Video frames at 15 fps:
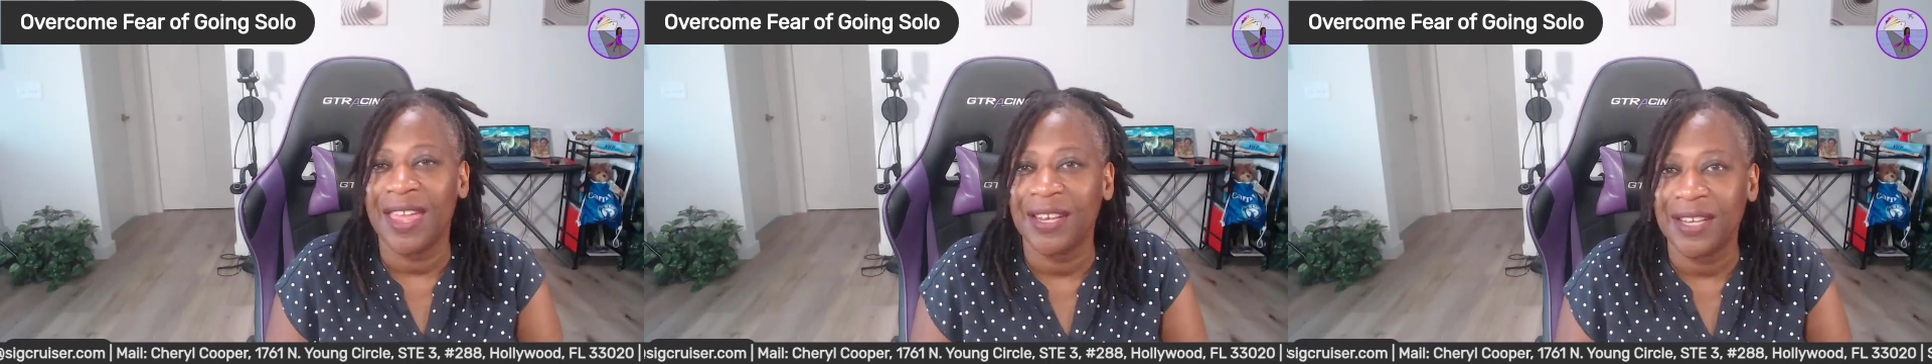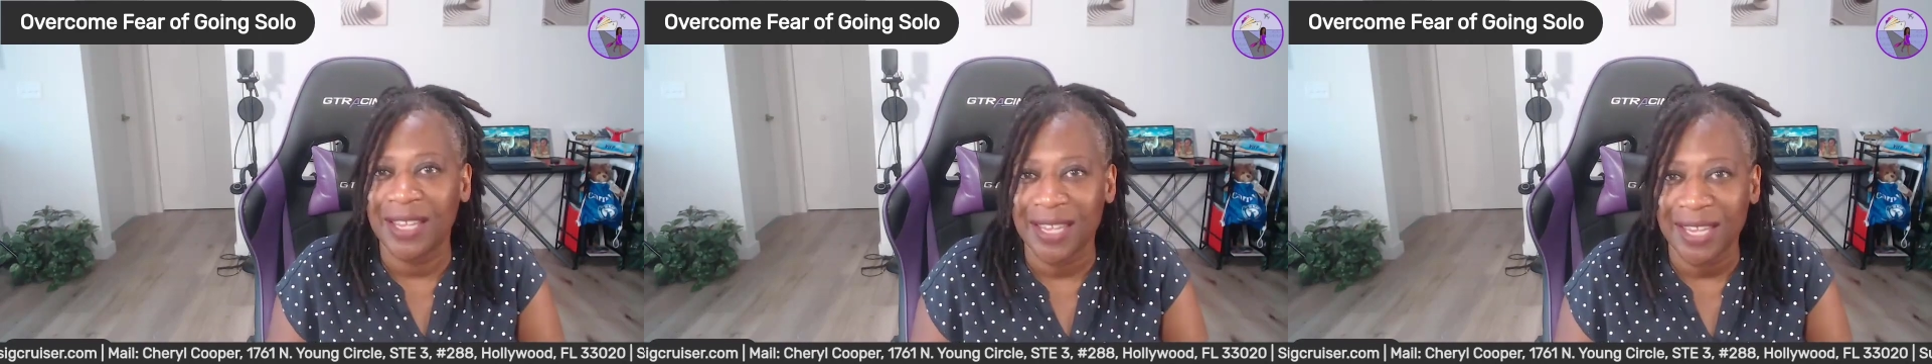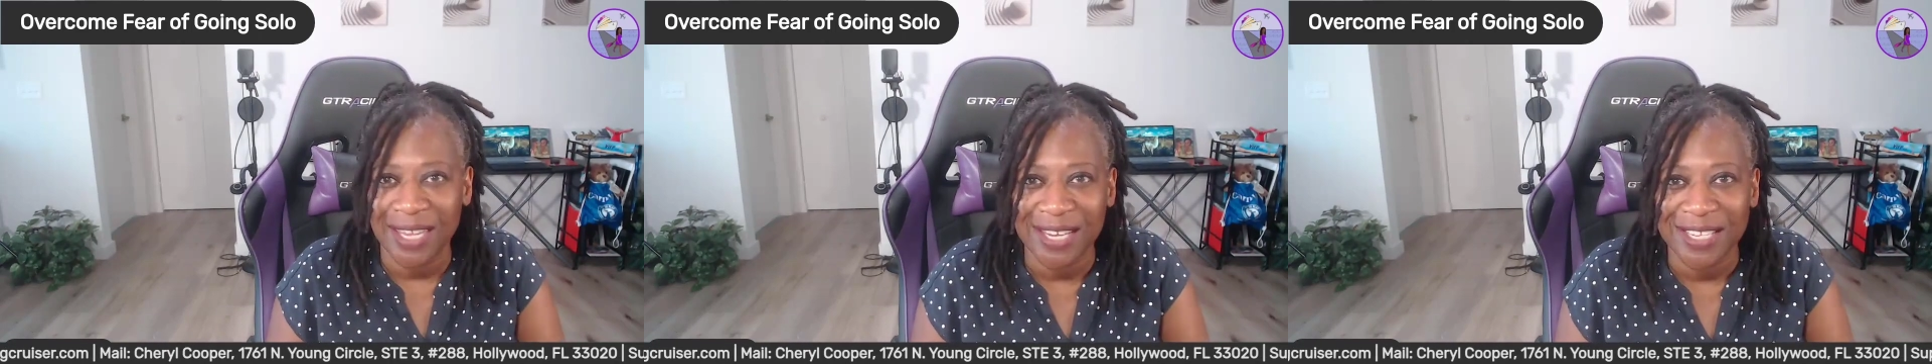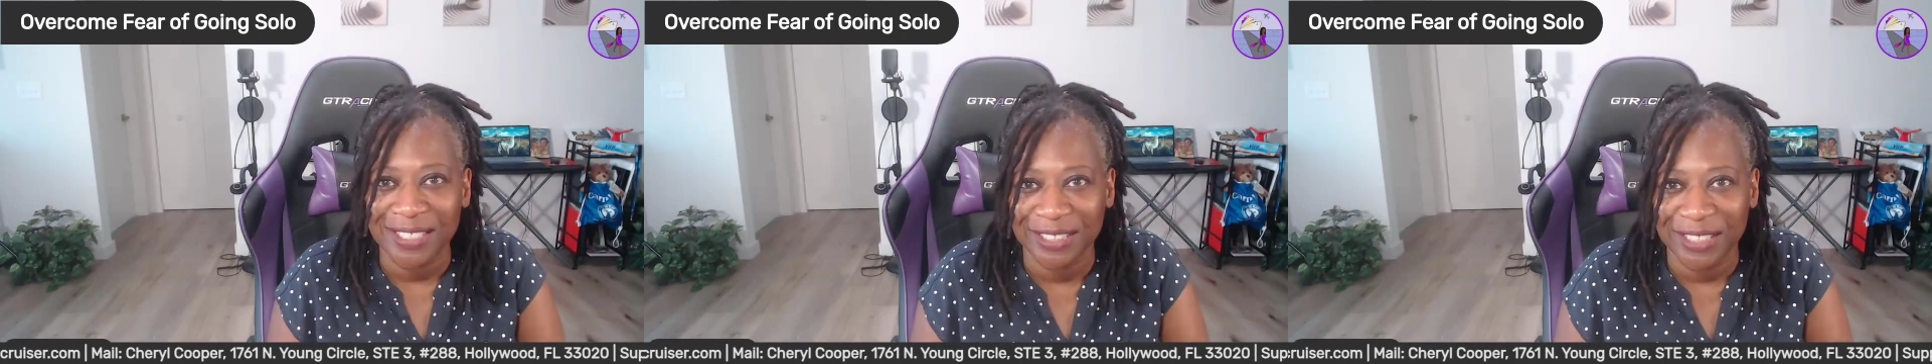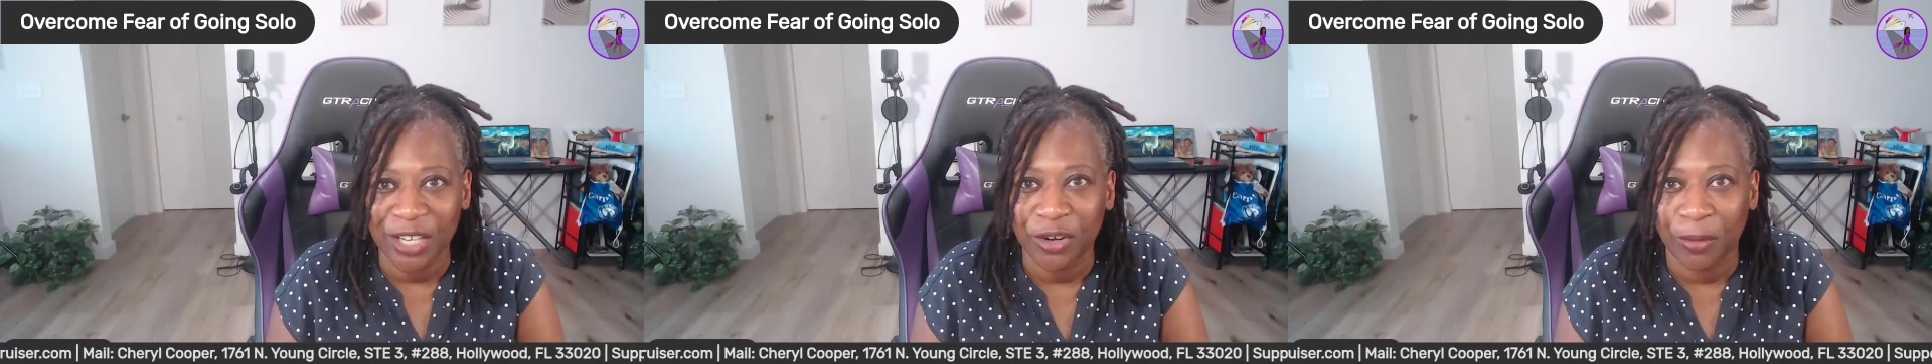and
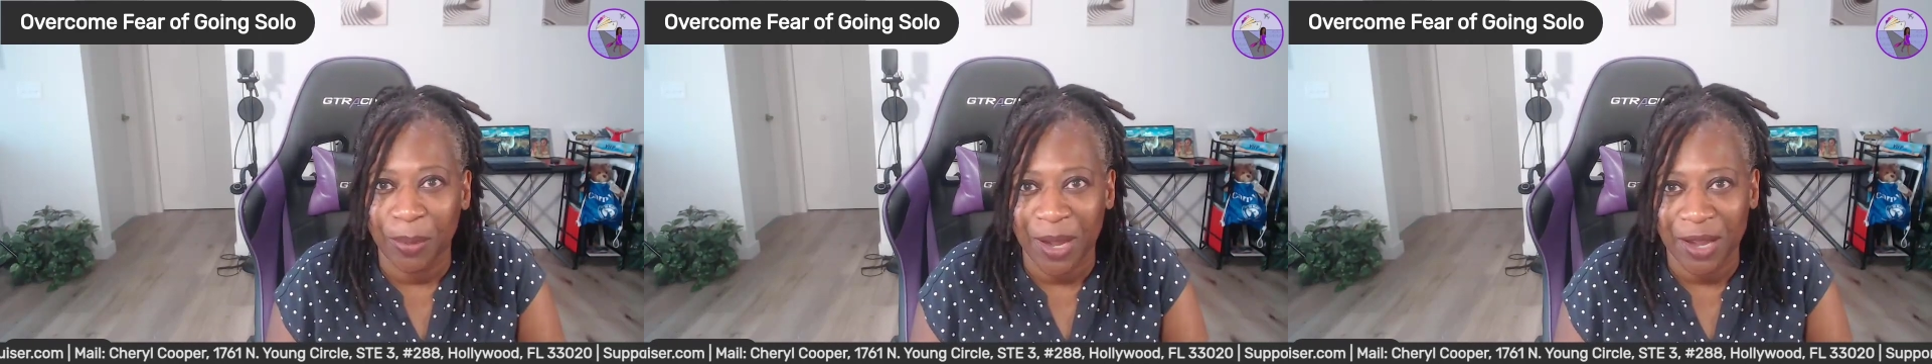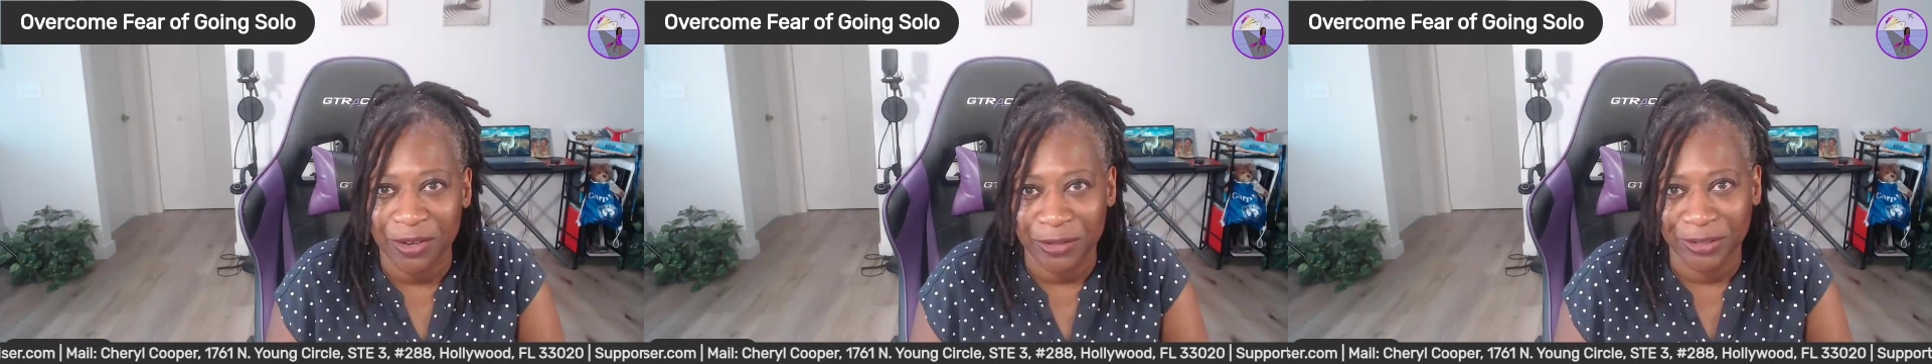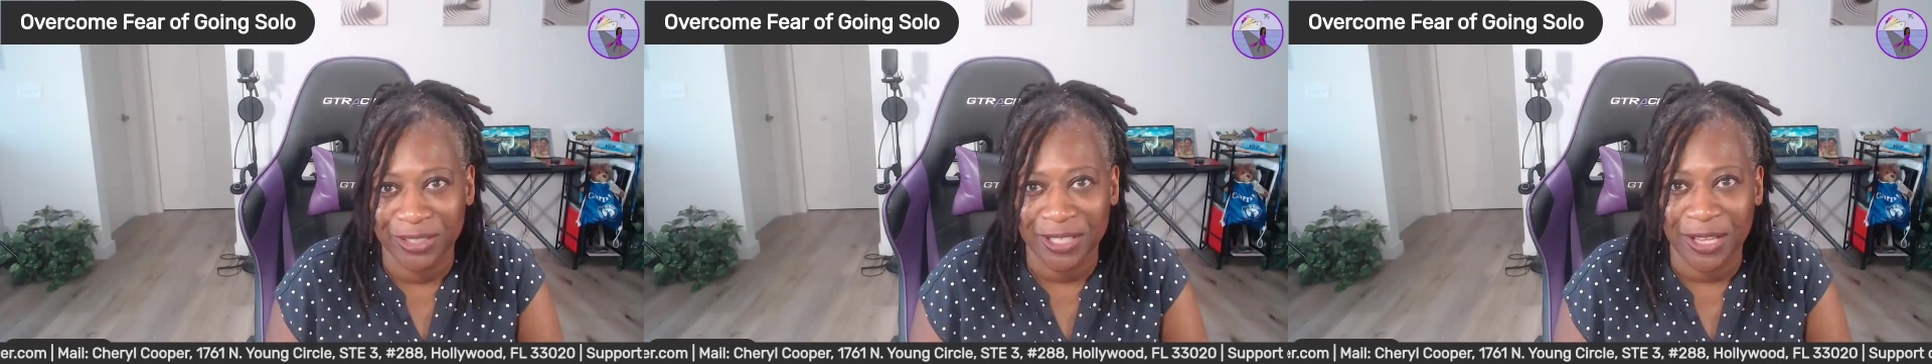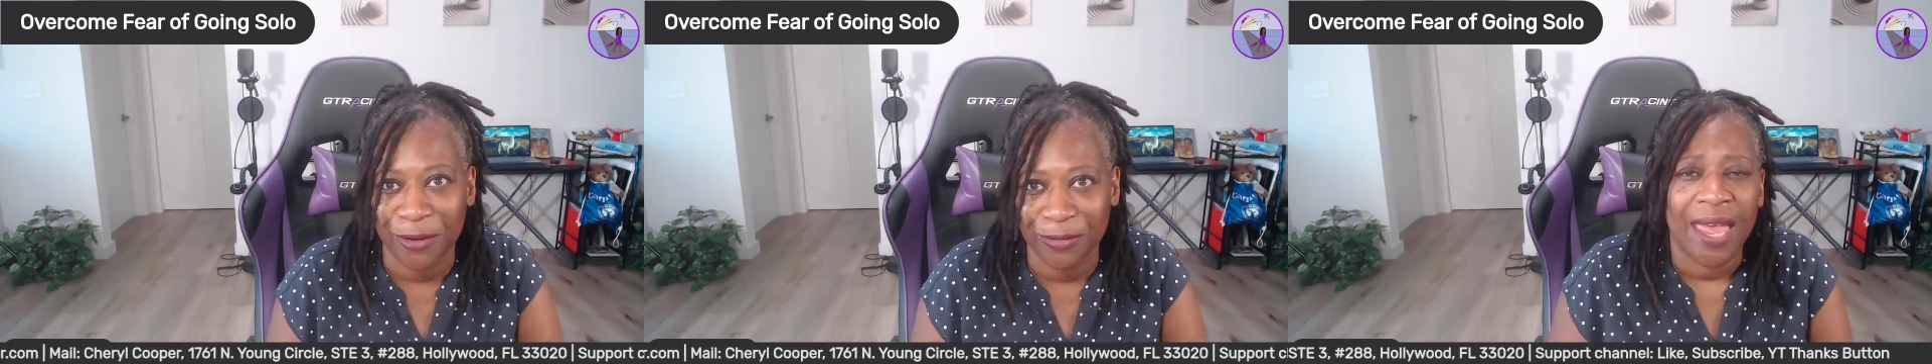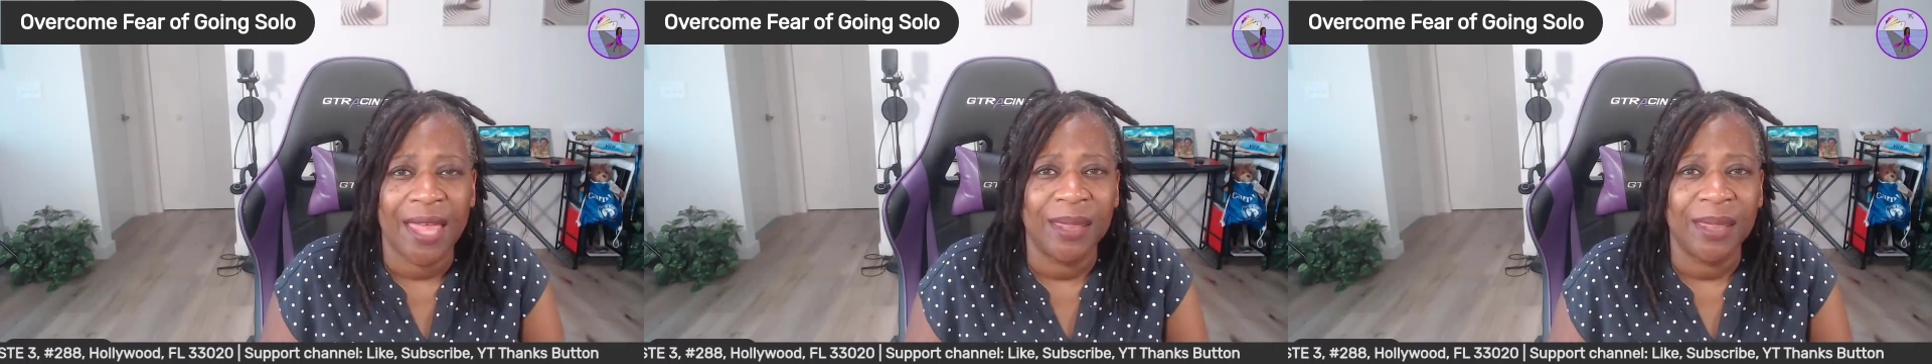eating dinner by yourself.